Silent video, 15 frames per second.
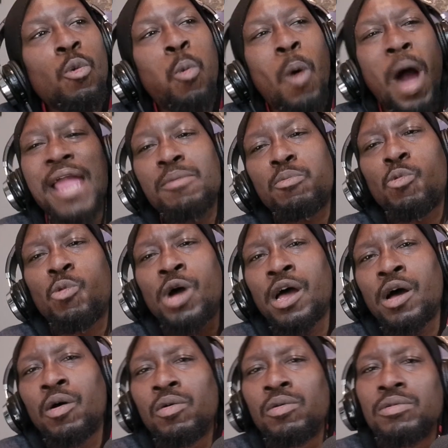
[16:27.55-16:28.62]
wipe
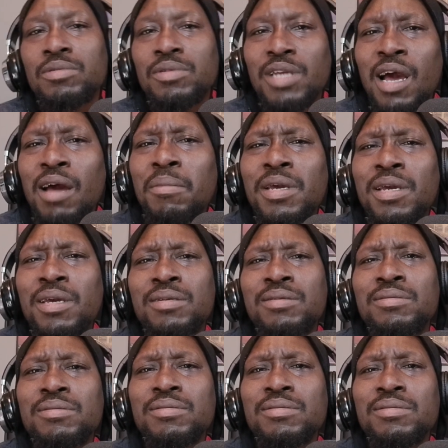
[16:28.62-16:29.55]
well. You know what I mean?